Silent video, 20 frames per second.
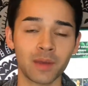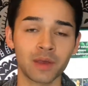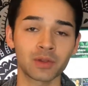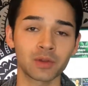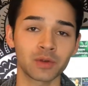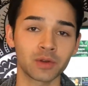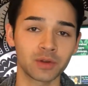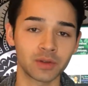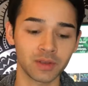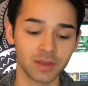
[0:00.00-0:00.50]
I
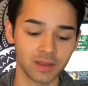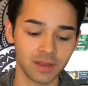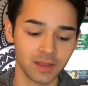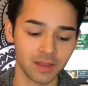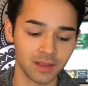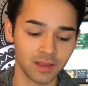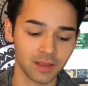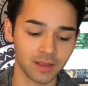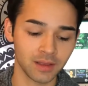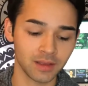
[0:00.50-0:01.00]
learned
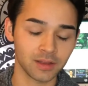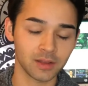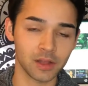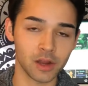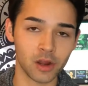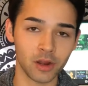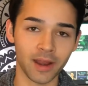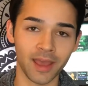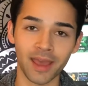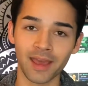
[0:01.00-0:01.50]

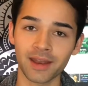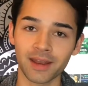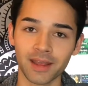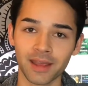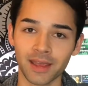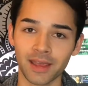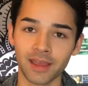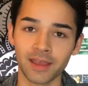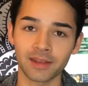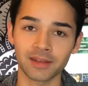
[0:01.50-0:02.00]
clarinet
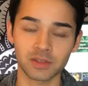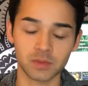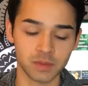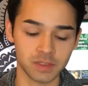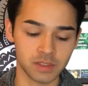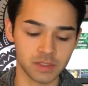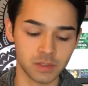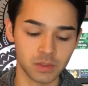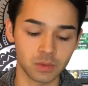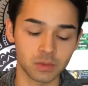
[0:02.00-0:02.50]
and
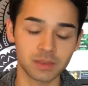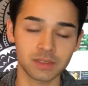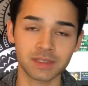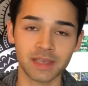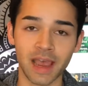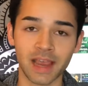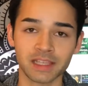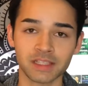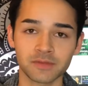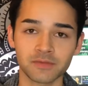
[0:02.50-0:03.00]
switched to
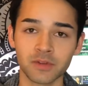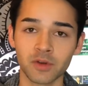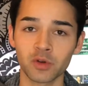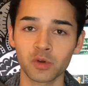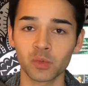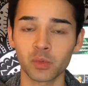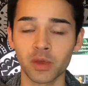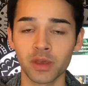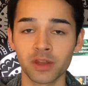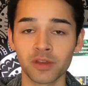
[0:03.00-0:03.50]

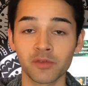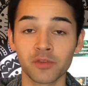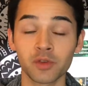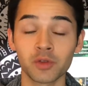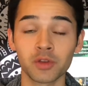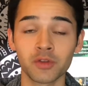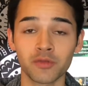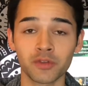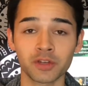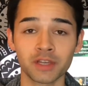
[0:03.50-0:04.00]
saxophone, played a few
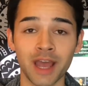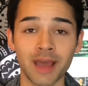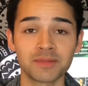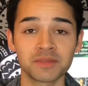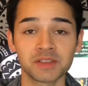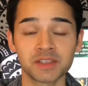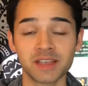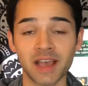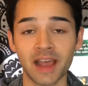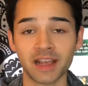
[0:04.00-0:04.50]
different
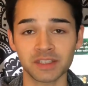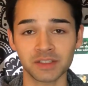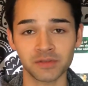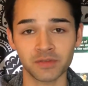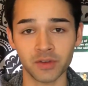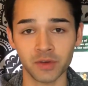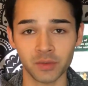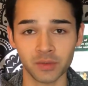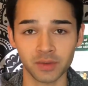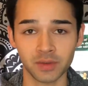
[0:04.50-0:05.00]
types of
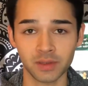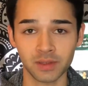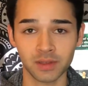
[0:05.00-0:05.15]
saxophone.